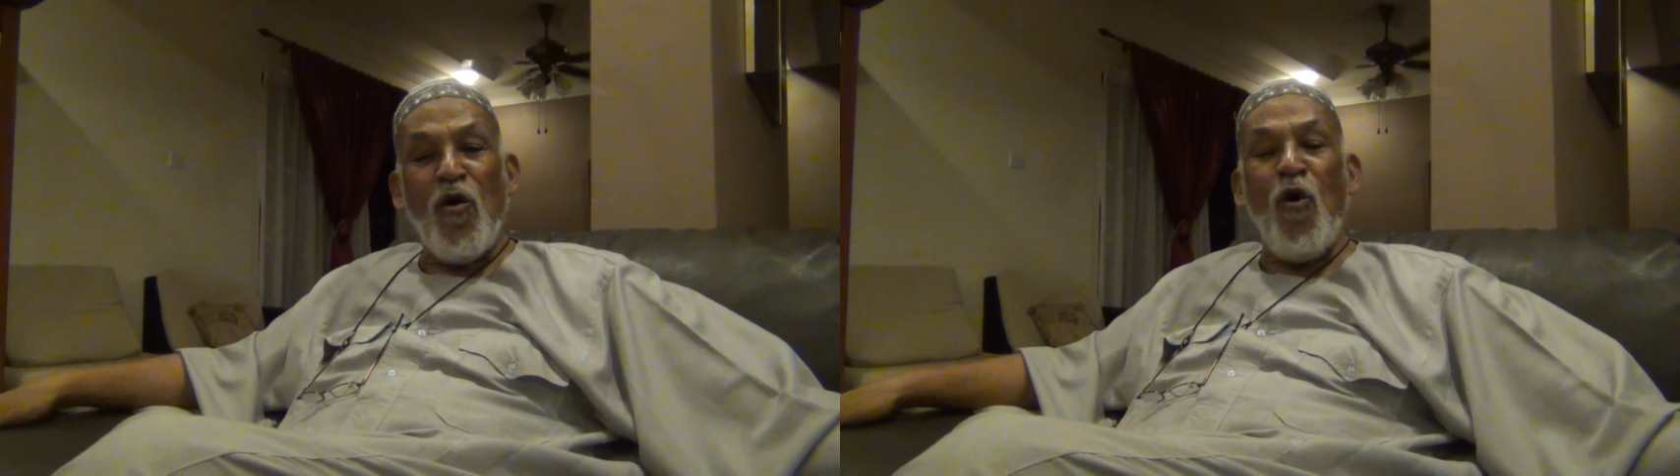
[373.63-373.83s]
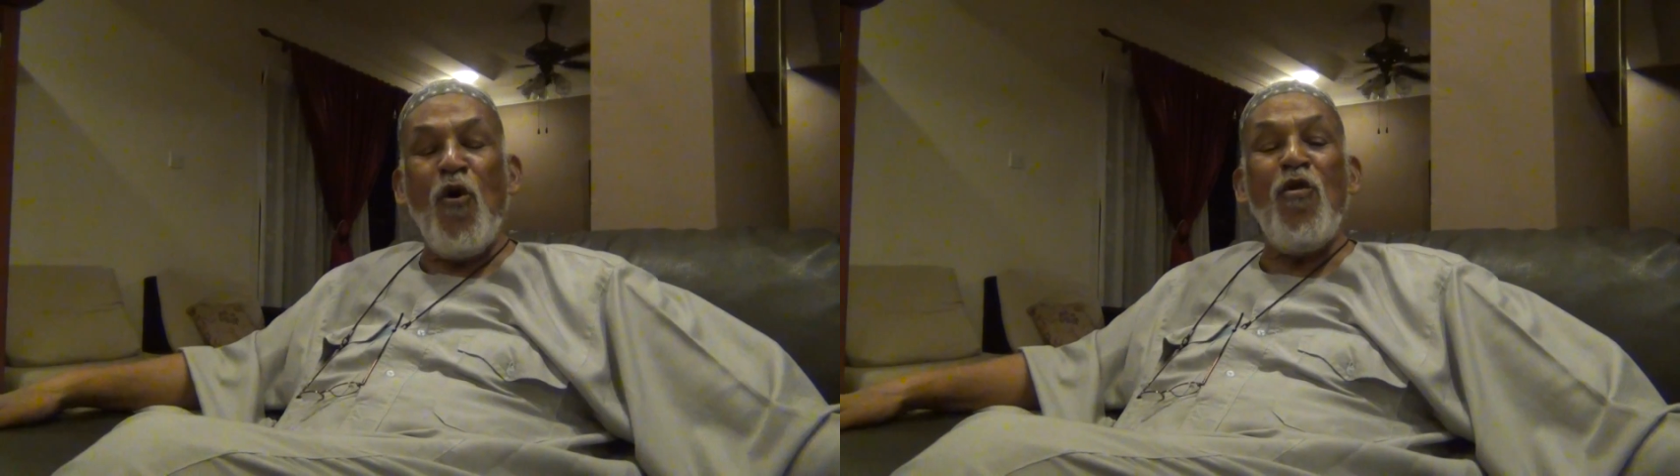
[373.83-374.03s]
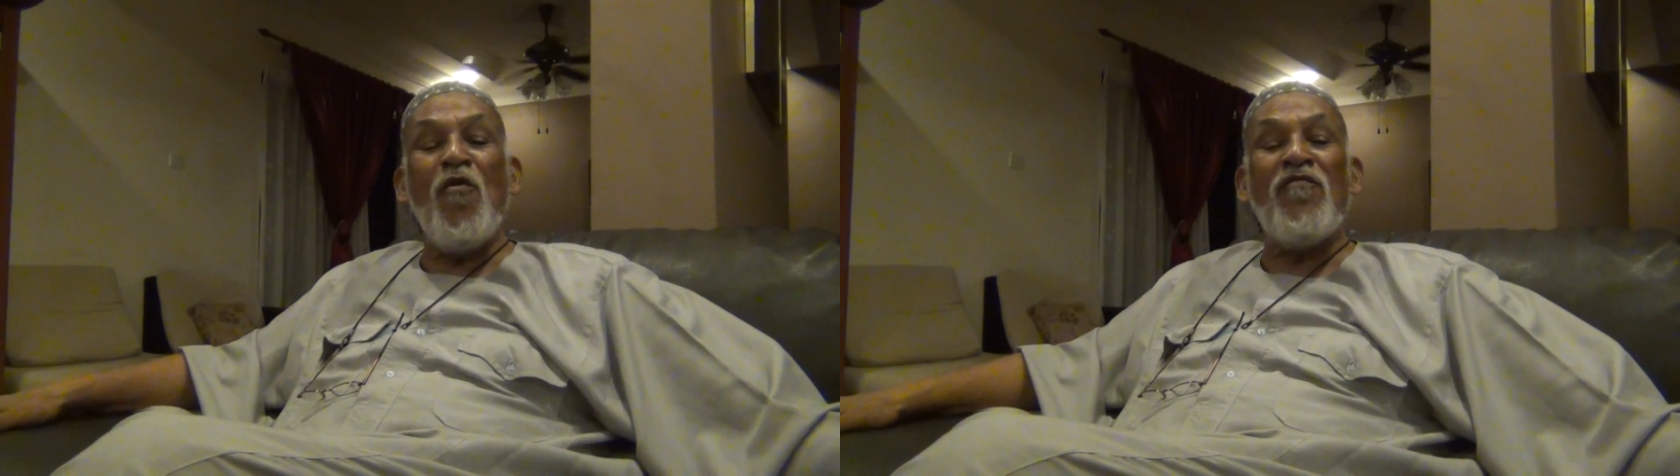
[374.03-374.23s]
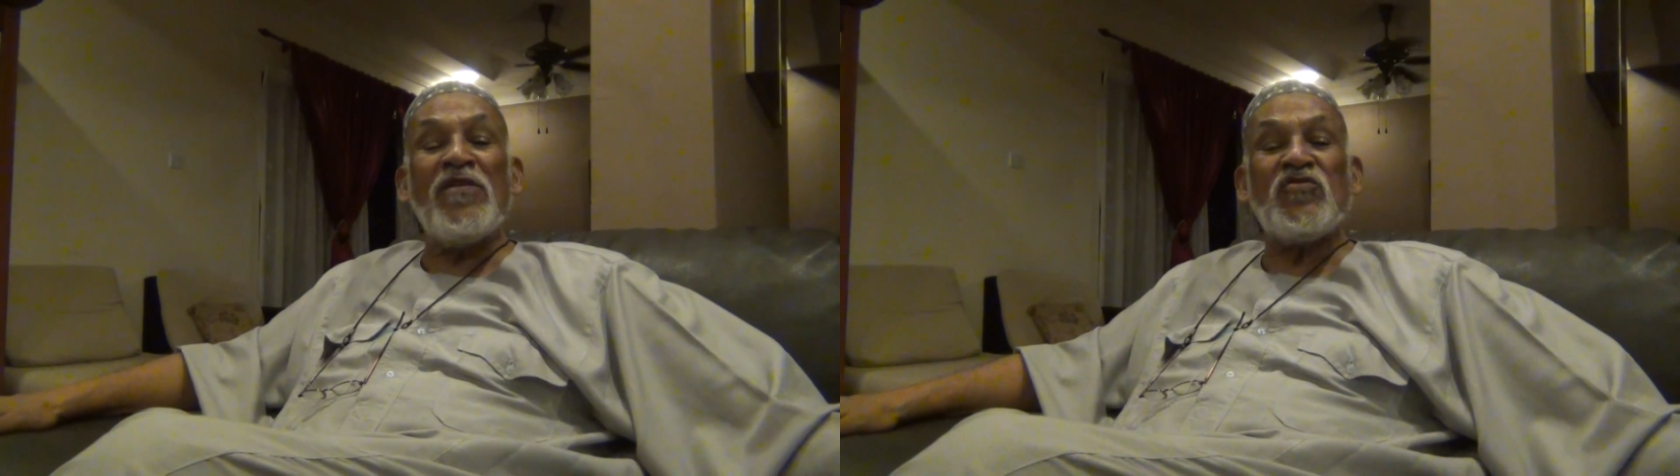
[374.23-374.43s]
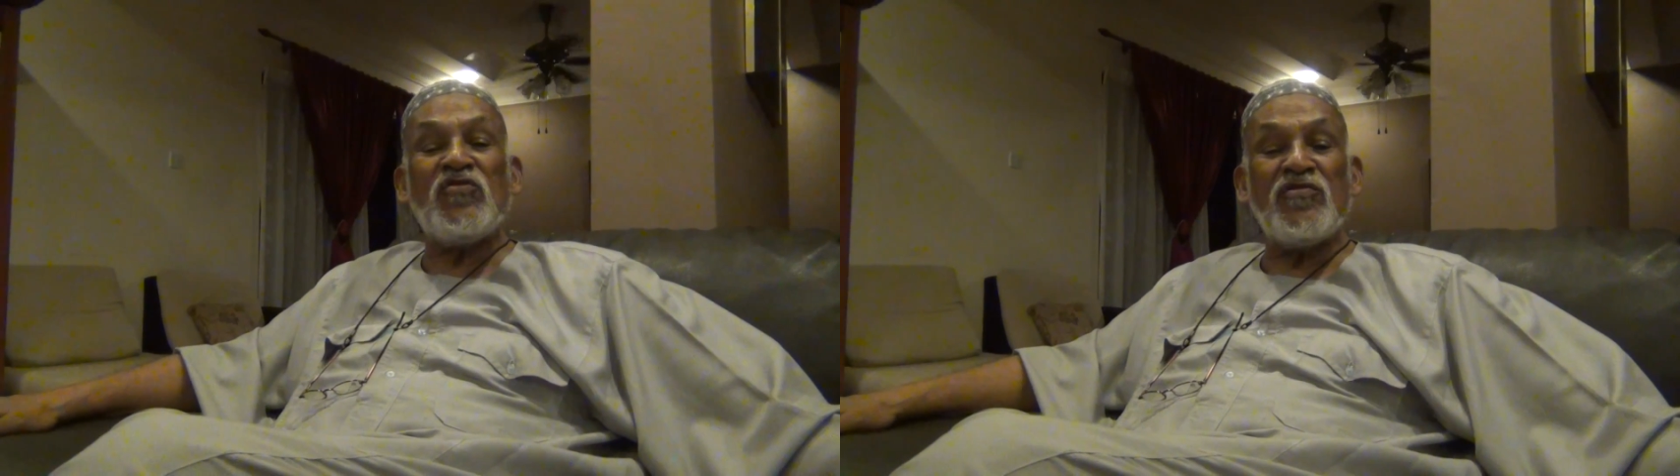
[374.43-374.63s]
all of
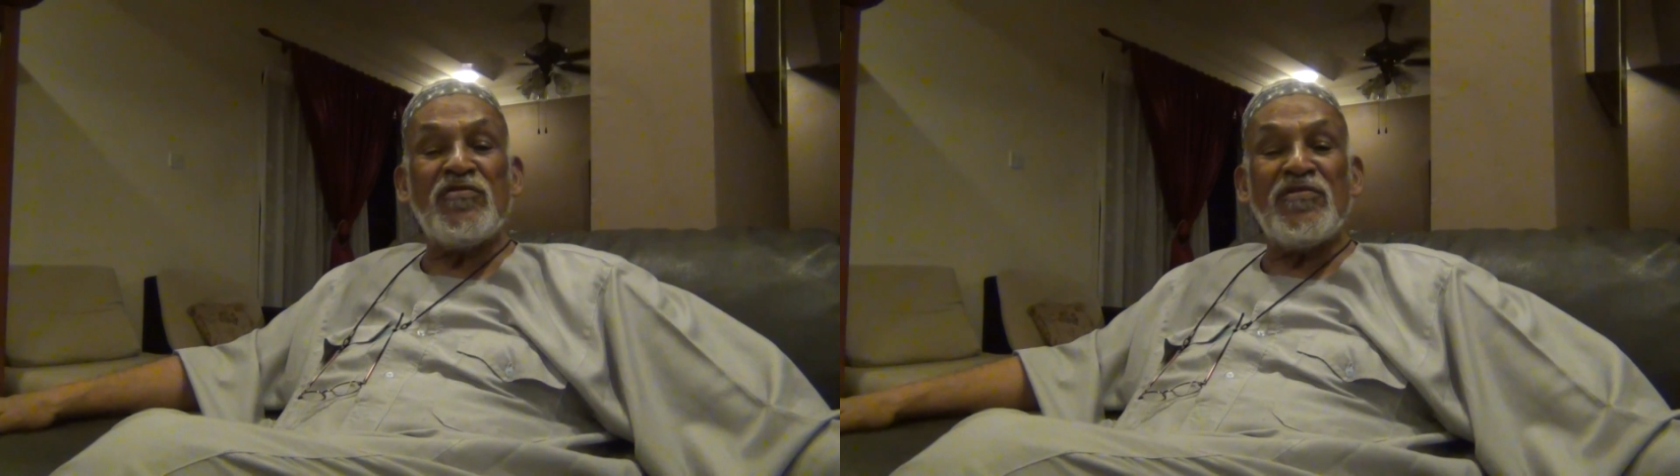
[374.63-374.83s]
us